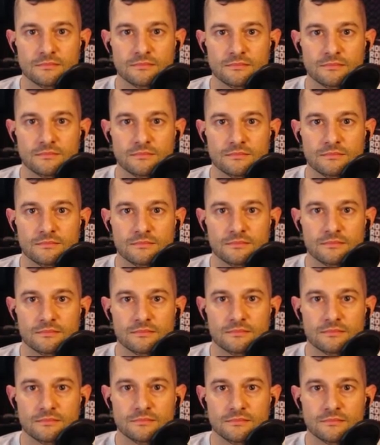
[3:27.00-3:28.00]

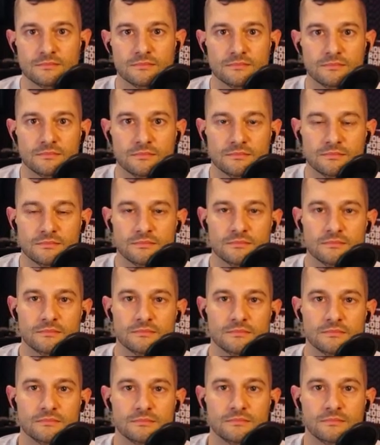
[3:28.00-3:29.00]

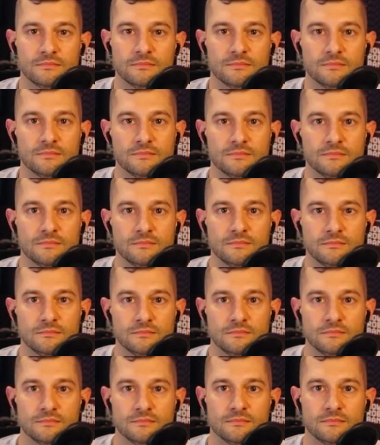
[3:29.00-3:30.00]

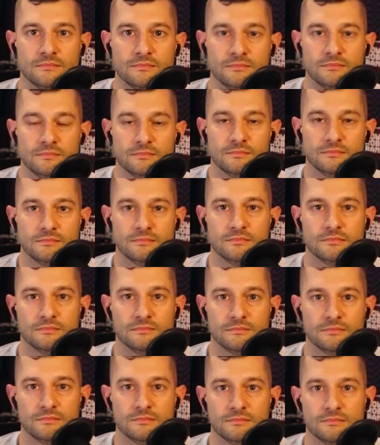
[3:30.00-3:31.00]

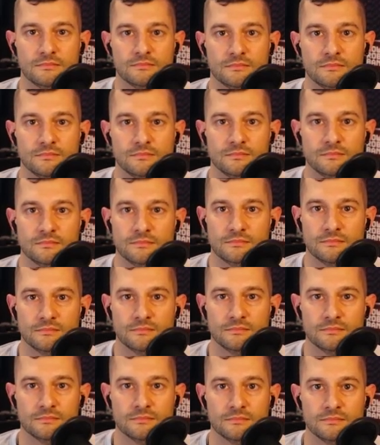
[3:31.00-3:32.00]

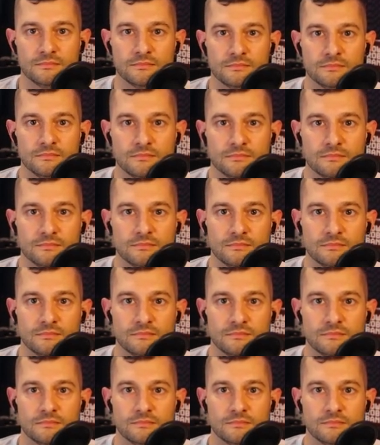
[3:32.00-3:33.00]

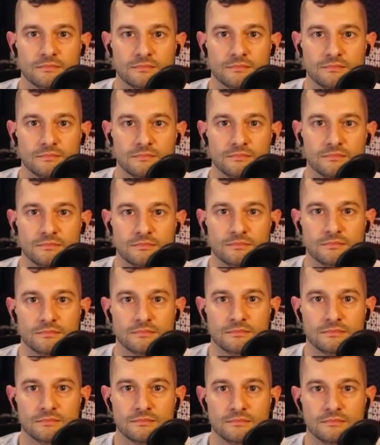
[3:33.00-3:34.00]

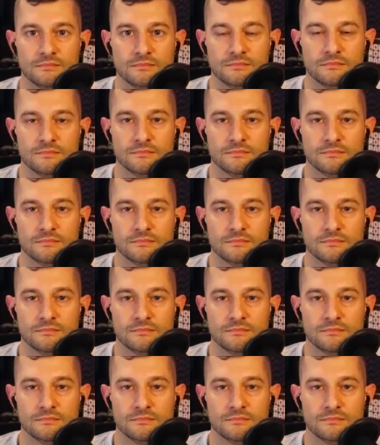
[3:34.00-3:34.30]
The person shown says nothing.